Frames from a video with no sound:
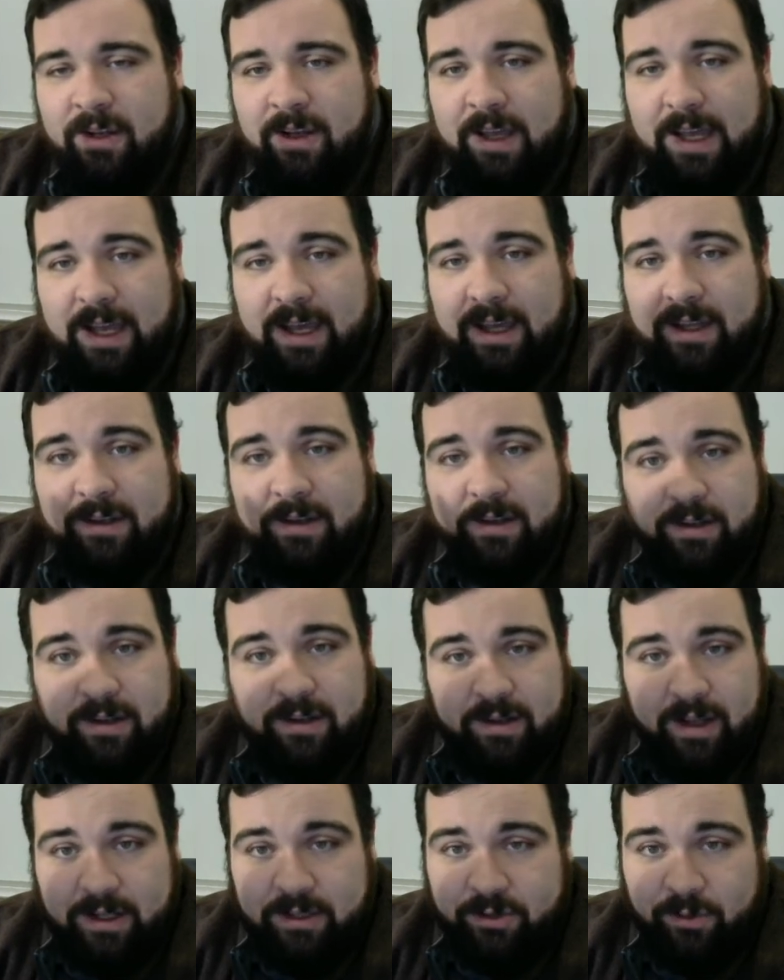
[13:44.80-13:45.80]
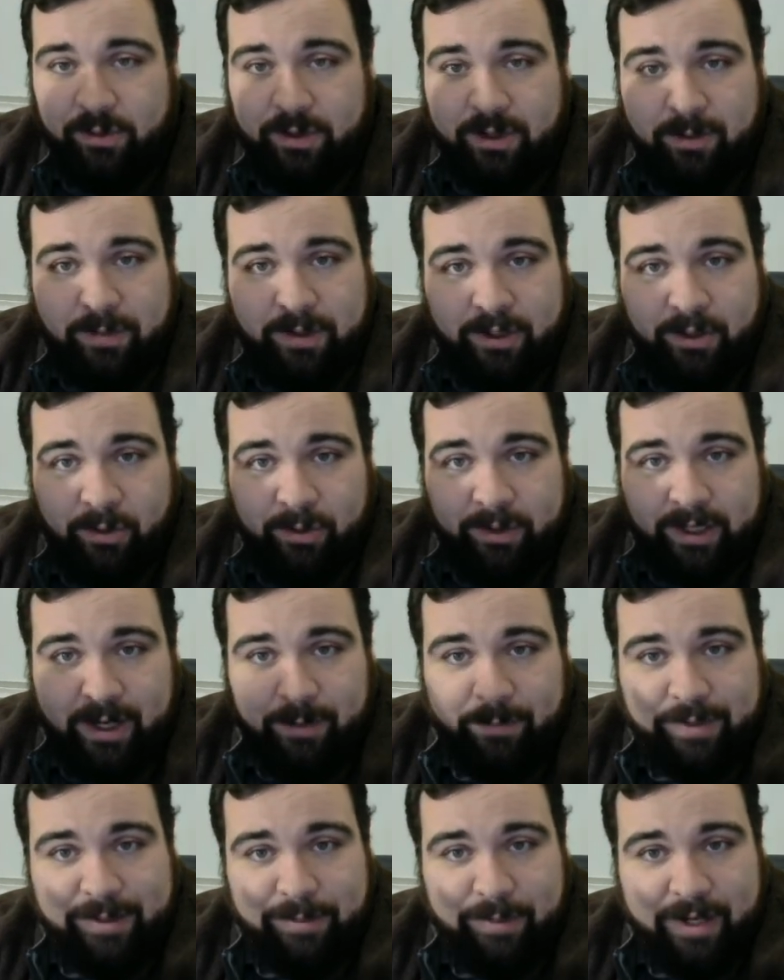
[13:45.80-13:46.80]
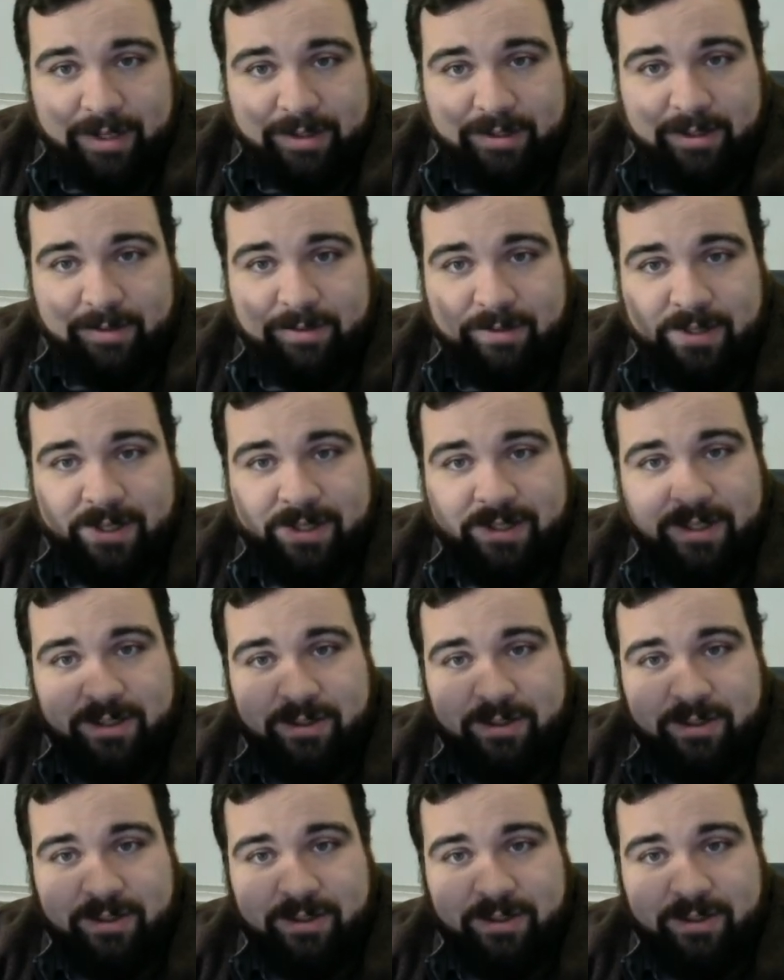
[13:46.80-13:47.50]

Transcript: And it's going to be going up at positive 6.